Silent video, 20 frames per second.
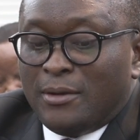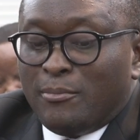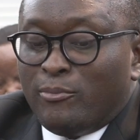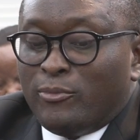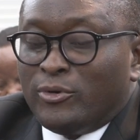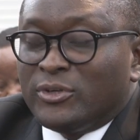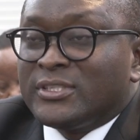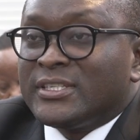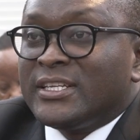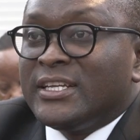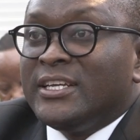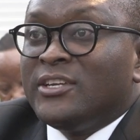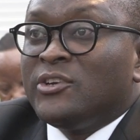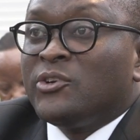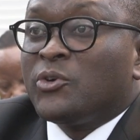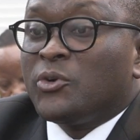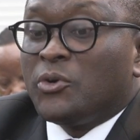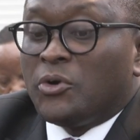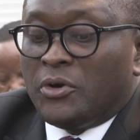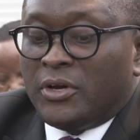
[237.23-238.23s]
mostly in
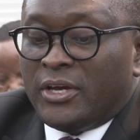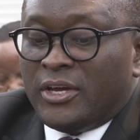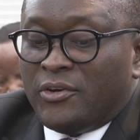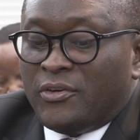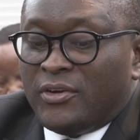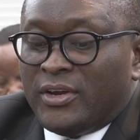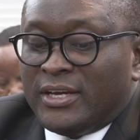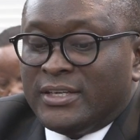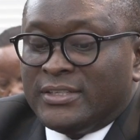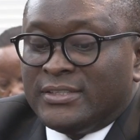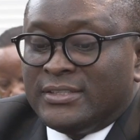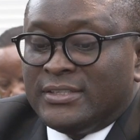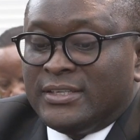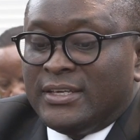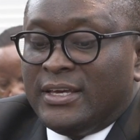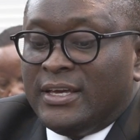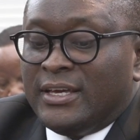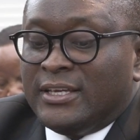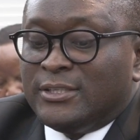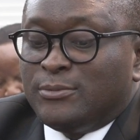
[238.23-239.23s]
rural areas,
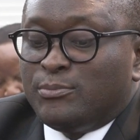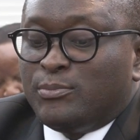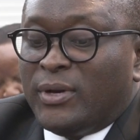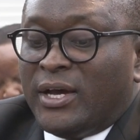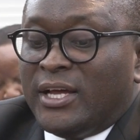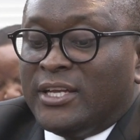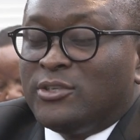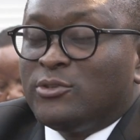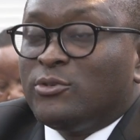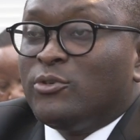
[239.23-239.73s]
as part